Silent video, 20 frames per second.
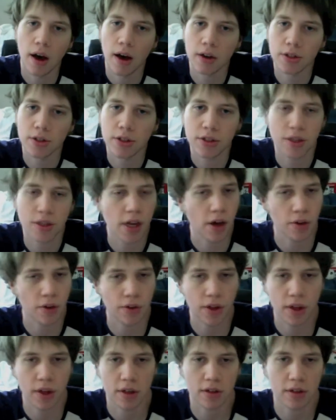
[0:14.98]
Just see how
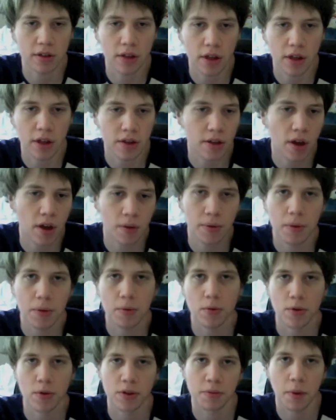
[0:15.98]

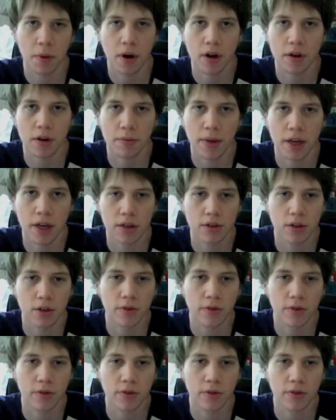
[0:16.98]
people respond best.